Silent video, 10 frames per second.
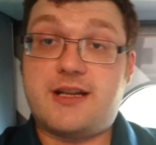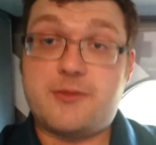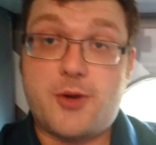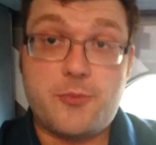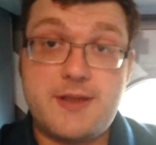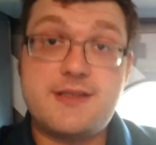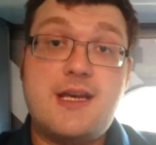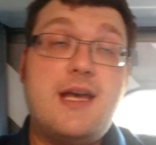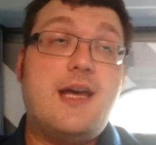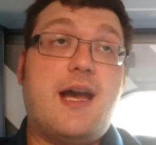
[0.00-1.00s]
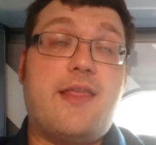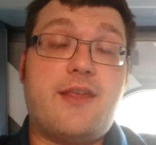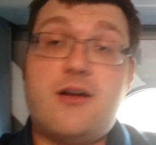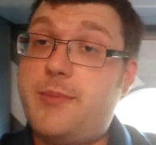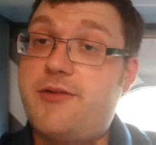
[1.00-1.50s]
at the moment,
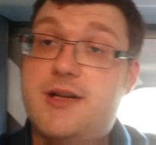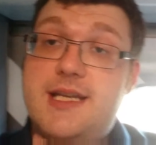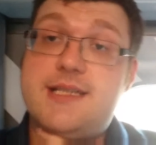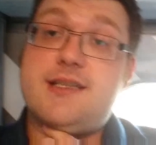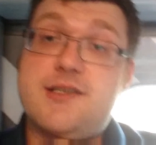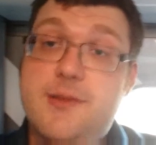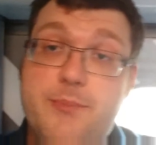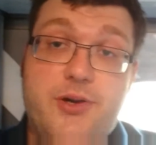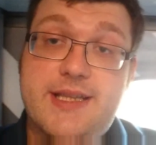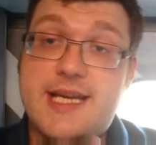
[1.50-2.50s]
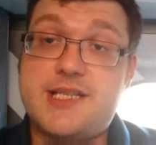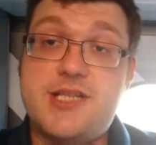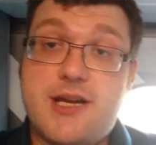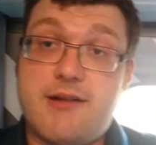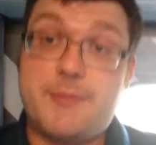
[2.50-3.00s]
and that will be released at some point
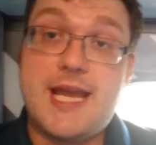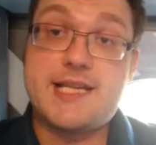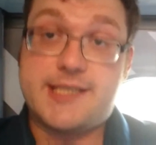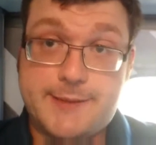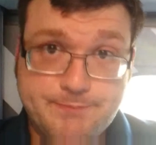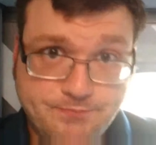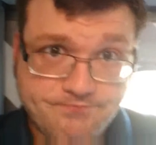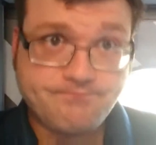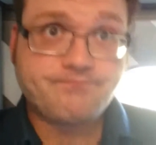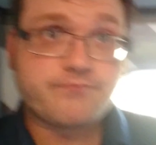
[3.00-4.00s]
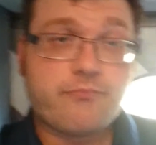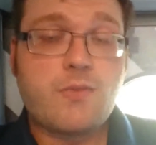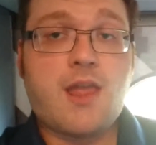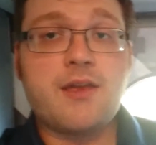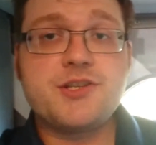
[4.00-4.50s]
next year, I'm guessing.
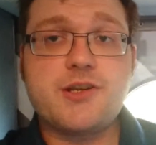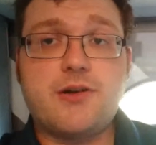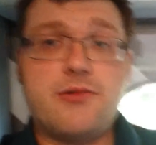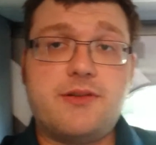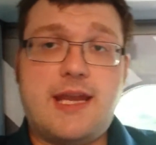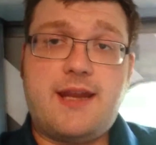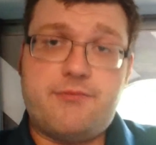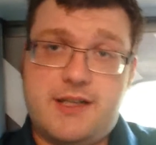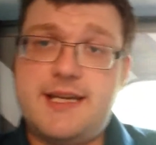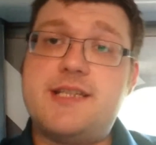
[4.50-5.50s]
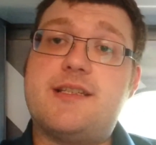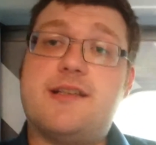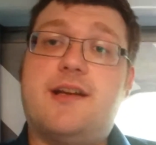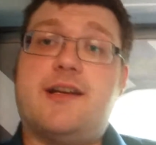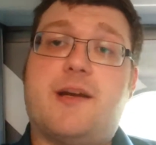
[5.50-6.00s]
So they released
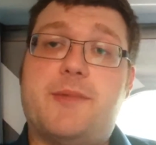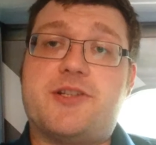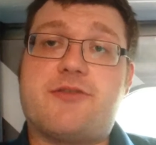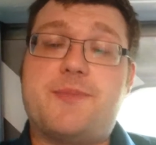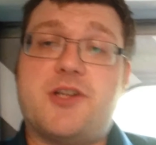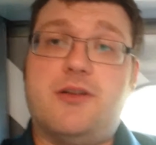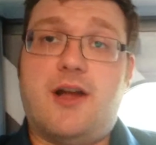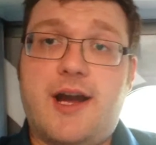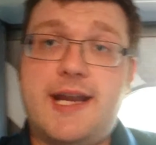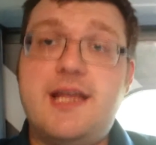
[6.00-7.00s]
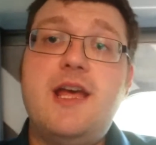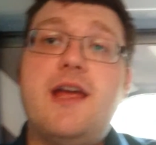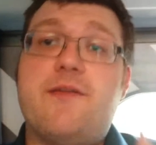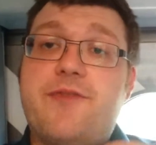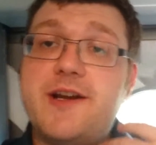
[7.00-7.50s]
a couple of scripts online,
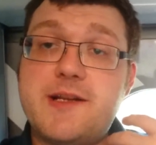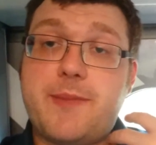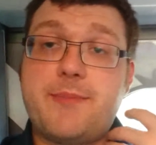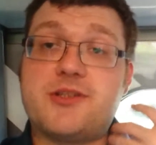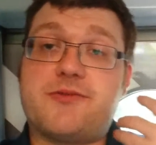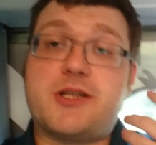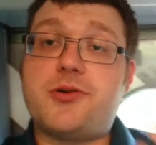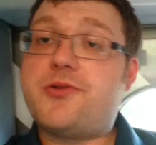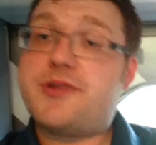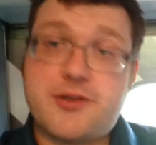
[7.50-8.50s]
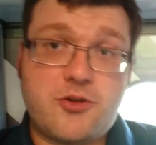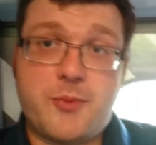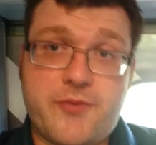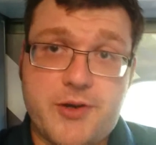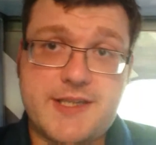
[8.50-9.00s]
invited people to record their
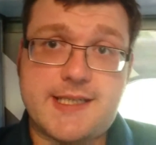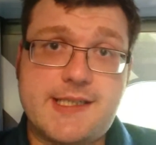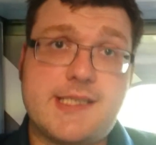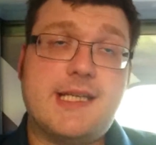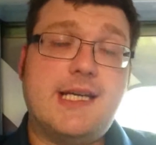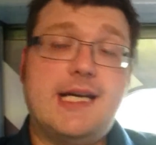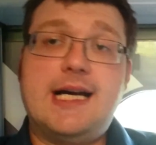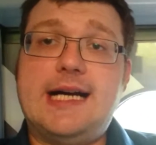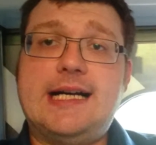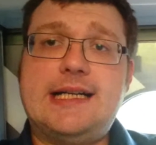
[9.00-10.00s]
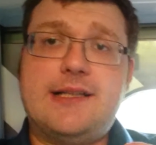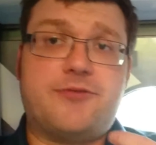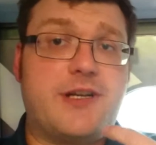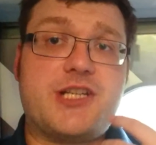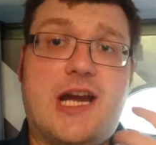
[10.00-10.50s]
normal voices,
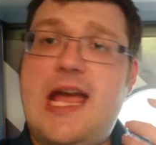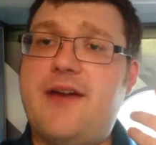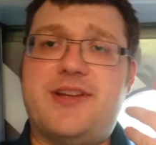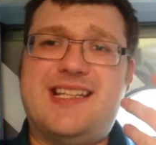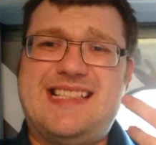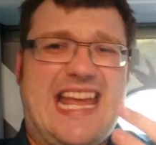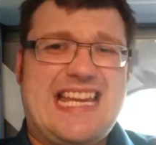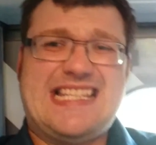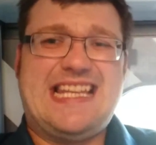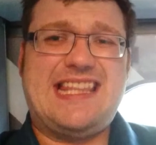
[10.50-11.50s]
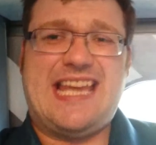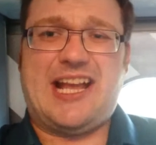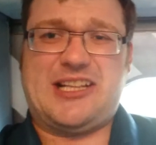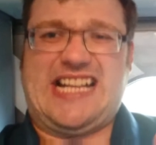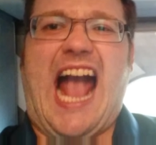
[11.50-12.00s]
of which I have a nasally thing.